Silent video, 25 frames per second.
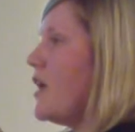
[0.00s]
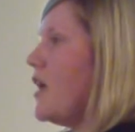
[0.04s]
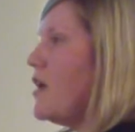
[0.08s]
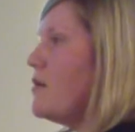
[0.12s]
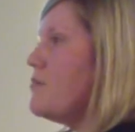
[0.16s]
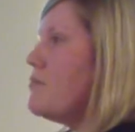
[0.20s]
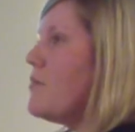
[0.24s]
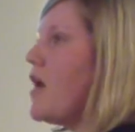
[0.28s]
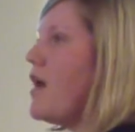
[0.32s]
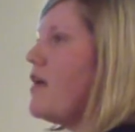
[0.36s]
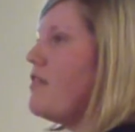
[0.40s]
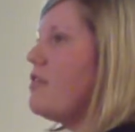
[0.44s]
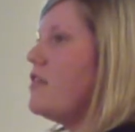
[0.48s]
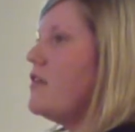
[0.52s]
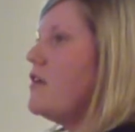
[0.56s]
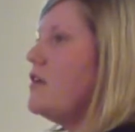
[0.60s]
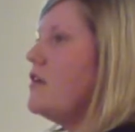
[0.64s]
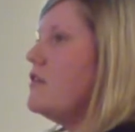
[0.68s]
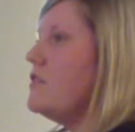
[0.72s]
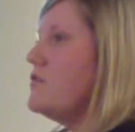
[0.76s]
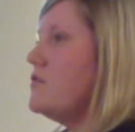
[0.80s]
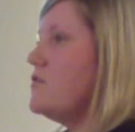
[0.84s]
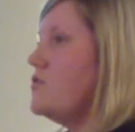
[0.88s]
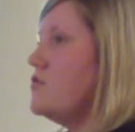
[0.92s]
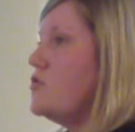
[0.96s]
a method
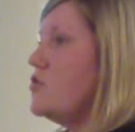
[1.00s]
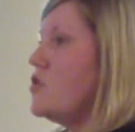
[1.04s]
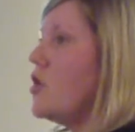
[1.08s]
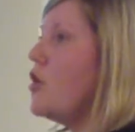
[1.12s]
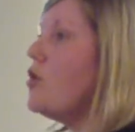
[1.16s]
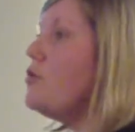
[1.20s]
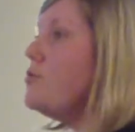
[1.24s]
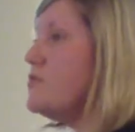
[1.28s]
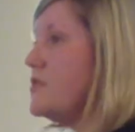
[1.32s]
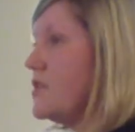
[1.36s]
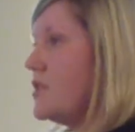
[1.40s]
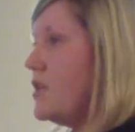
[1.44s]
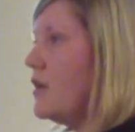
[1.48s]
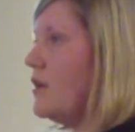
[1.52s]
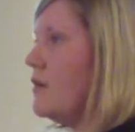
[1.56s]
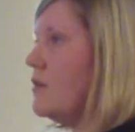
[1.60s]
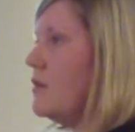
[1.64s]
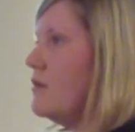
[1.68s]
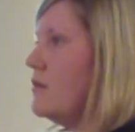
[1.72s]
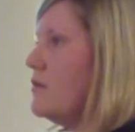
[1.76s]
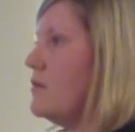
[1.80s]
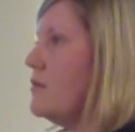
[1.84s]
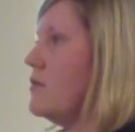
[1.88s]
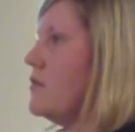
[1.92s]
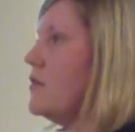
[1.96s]
is
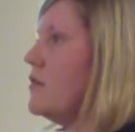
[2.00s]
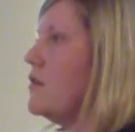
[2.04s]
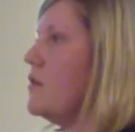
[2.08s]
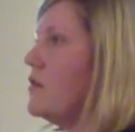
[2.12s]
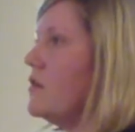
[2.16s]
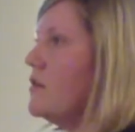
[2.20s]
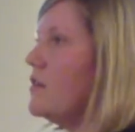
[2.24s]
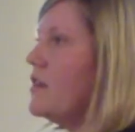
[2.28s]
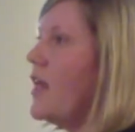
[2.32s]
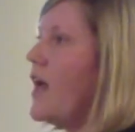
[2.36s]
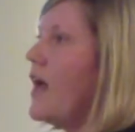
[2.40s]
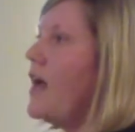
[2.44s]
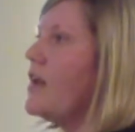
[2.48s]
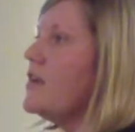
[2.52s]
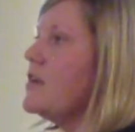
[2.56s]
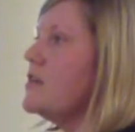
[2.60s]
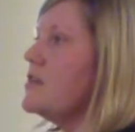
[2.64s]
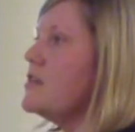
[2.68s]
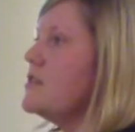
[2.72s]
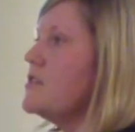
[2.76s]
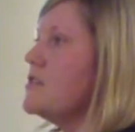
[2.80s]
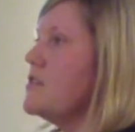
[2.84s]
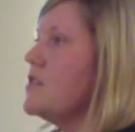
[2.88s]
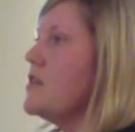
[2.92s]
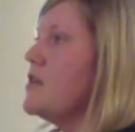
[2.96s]
chosen,
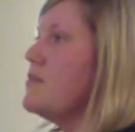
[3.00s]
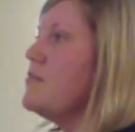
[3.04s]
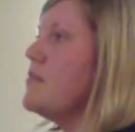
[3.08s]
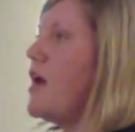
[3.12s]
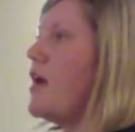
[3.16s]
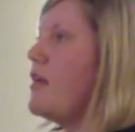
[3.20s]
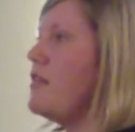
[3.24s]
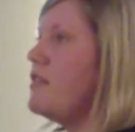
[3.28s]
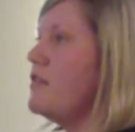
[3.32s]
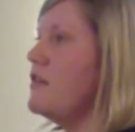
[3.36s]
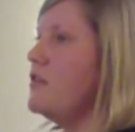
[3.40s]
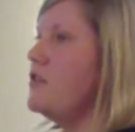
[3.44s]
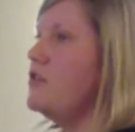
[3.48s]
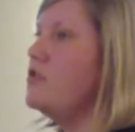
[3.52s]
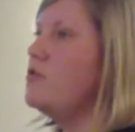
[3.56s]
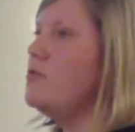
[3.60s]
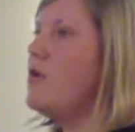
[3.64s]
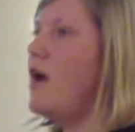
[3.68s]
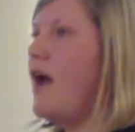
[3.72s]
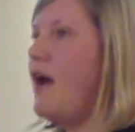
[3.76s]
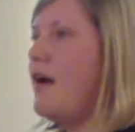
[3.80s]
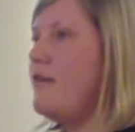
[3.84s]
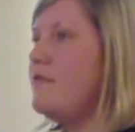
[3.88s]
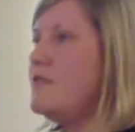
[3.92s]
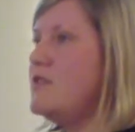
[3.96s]
that is the method you
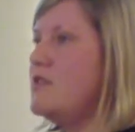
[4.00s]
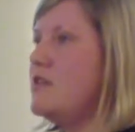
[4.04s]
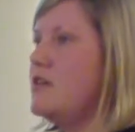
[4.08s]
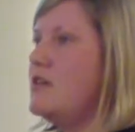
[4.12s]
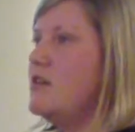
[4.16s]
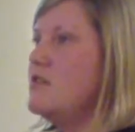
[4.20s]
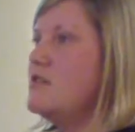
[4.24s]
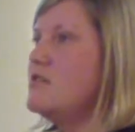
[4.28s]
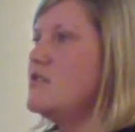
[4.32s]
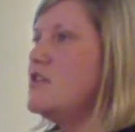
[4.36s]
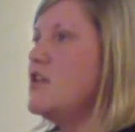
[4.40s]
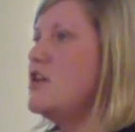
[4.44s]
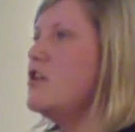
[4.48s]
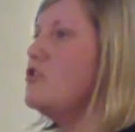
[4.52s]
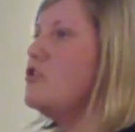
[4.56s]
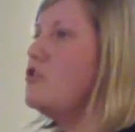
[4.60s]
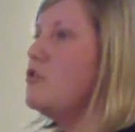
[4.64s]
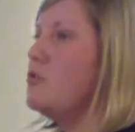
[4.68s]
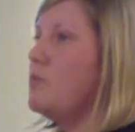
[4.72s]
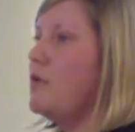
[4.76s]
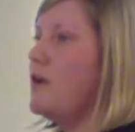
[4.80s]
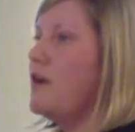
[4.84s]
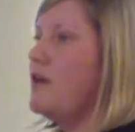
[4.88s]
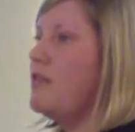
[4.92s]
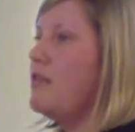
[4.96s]
have to
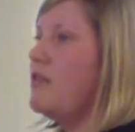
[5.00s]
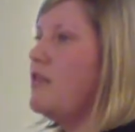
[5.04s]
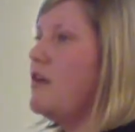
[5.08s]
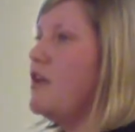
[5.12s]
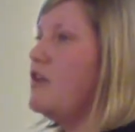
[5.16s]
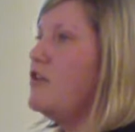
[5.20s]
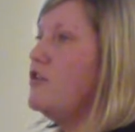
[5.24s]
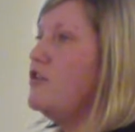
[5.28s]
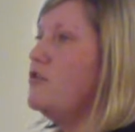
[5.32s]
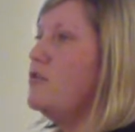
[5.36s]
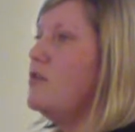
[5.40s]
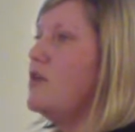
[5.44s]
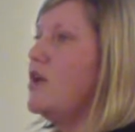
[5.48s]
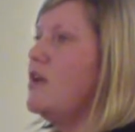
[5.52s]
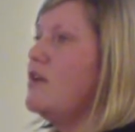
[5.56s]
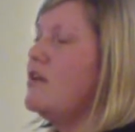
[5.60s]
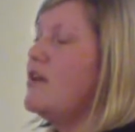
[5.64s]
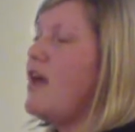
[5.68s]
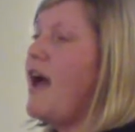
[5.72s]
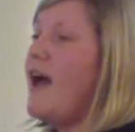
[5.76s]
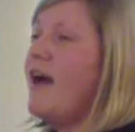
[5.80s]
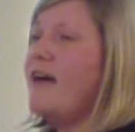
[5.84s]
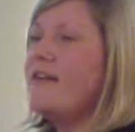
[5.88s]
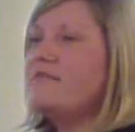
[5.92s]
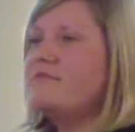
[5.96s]
continue with, and you
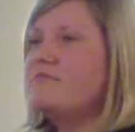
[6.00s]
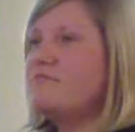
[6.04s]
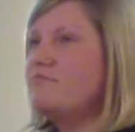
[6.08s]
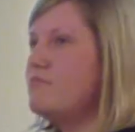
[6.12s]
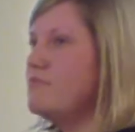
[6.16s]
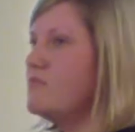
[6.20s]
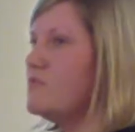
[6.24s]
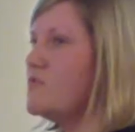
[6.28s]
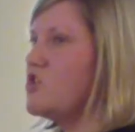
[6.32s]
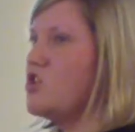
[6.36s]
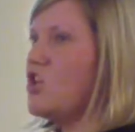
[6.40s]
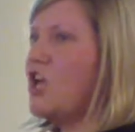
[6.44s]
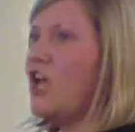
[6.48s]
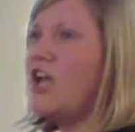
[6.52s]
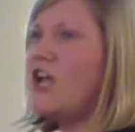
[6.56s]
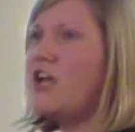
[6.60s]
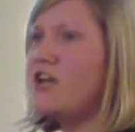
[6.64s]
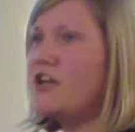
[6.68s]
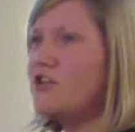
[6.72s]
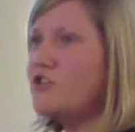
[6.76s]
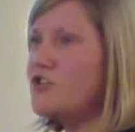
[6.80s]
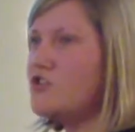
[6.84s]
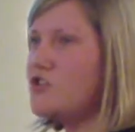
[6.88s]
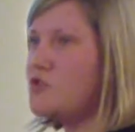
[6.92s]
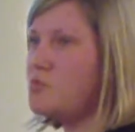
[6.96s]
cannot
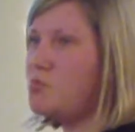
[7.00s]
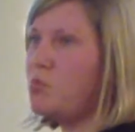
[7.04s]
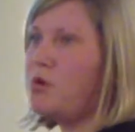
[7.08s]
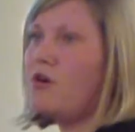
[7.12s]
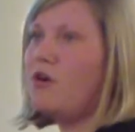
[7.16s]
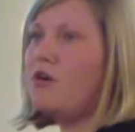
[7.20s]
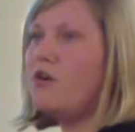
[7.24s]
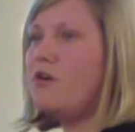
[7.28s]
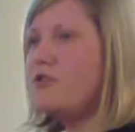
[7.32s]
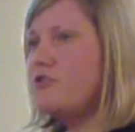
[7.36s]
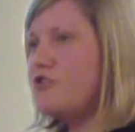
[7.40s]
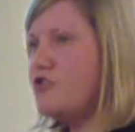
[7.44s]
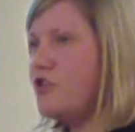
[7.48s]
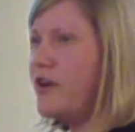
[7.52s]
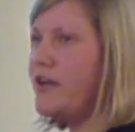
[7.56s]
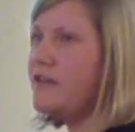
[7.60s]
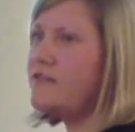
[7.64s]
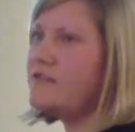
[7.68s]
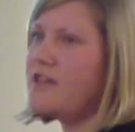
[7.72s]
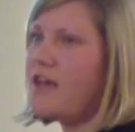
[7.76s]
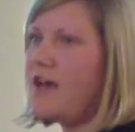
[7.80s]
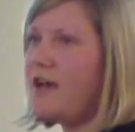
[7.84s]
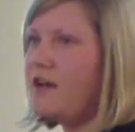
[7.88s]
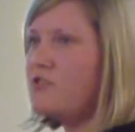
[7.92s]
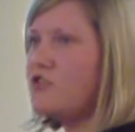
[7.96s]
change per
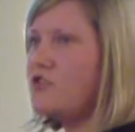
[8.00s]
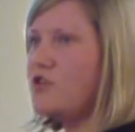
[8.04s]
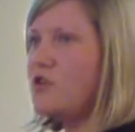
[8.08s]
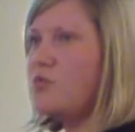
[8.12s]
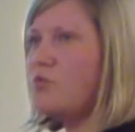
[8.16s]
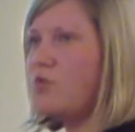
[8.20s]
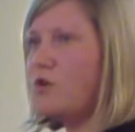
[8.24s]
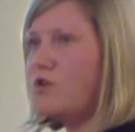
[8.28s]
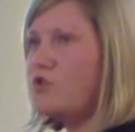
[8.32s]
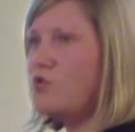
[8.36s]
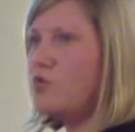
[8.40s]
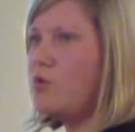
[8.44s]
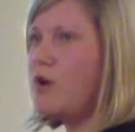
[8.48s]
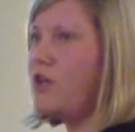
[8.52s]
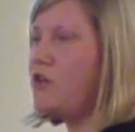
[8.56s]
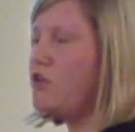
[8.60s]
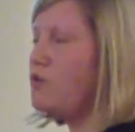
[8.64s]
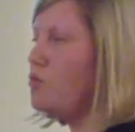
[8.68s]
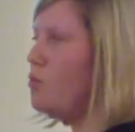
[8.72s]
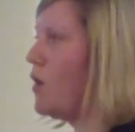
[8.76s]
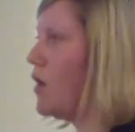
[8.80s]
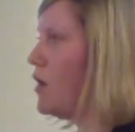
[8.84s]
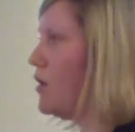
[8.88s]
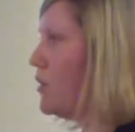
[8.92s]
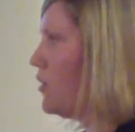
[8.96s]
transaction which way
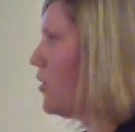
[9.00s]
you want to